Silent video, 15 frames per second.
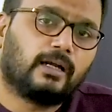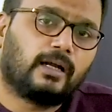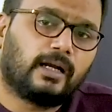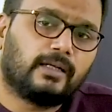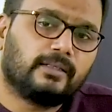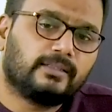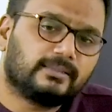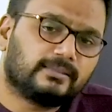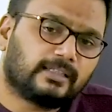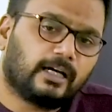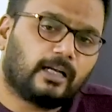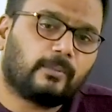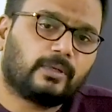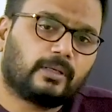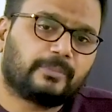and this
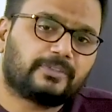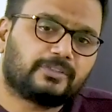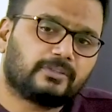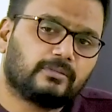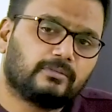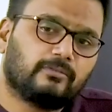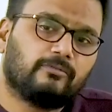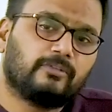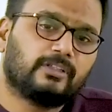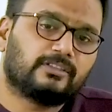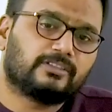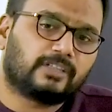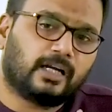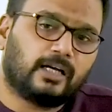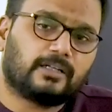carbon emission will
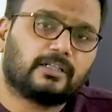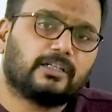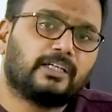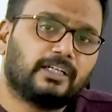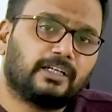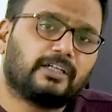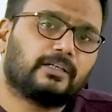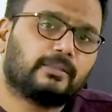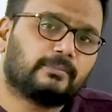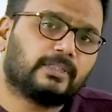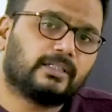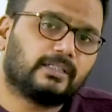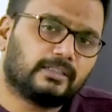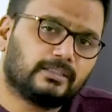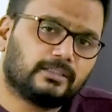start heating up
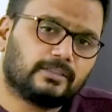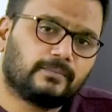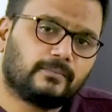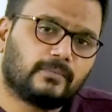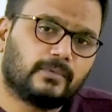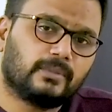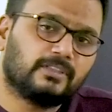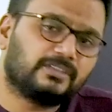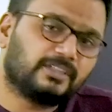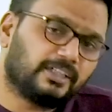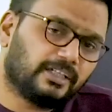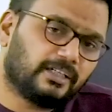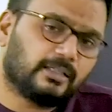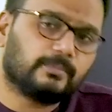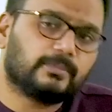the earth. This
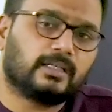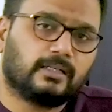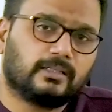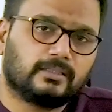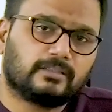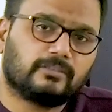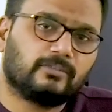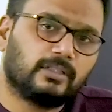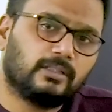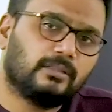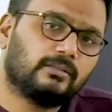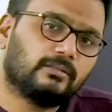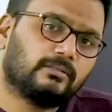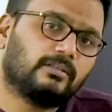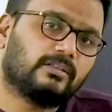heating up the earth will